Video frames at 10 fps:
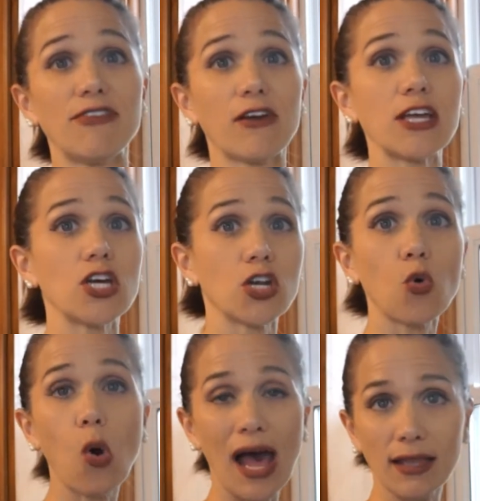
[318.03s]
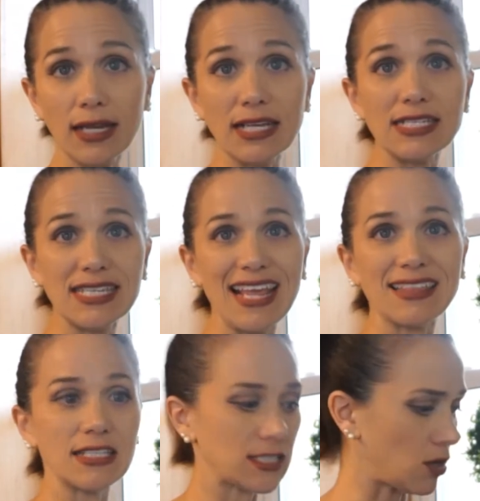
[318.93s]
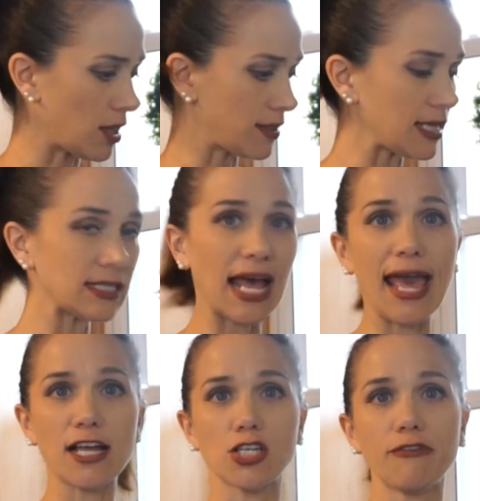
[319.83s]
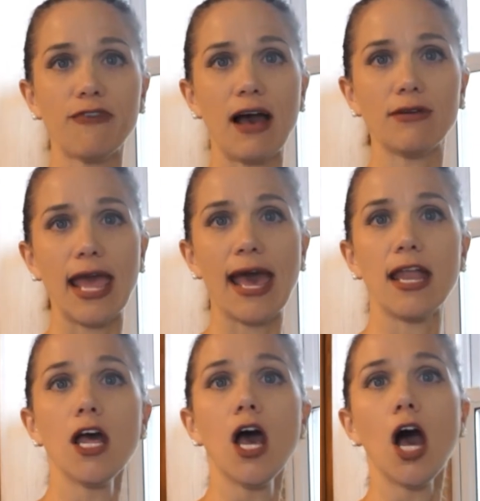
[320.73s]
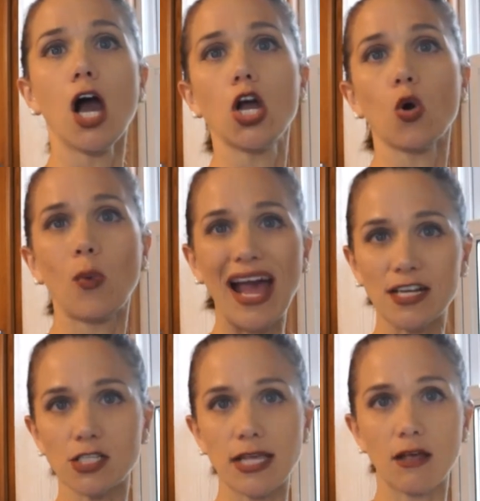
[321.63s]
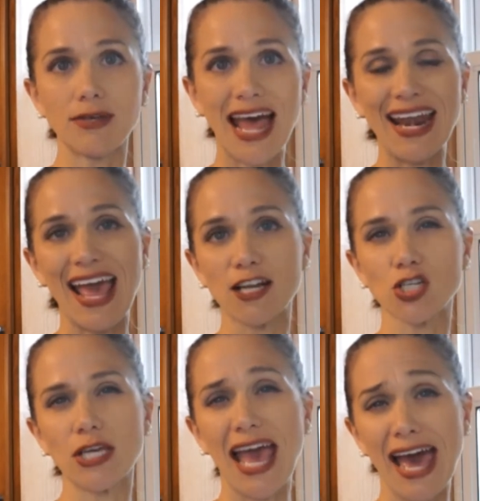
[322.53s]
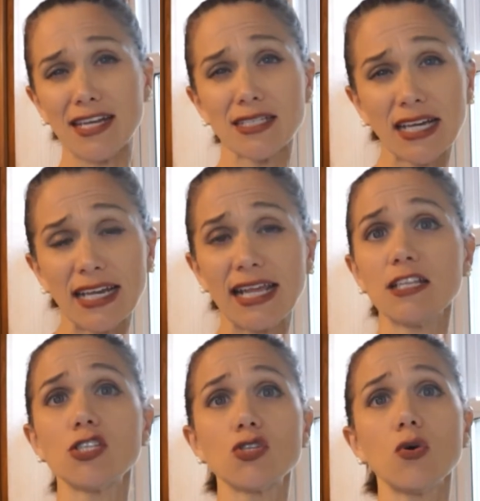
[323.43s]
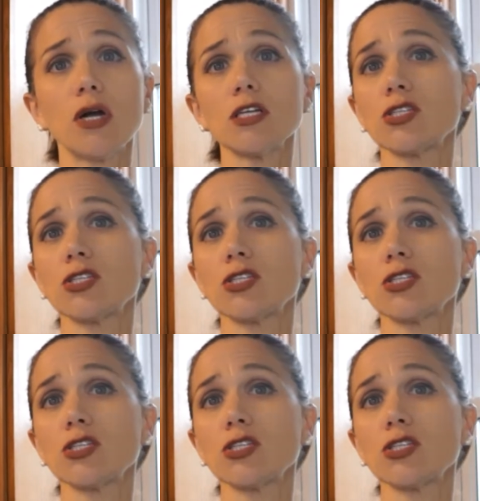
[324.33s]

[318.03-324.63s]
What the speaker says: Very good quality stainless steel. And these I actually found at a garage sale, not actually at a secondhand store.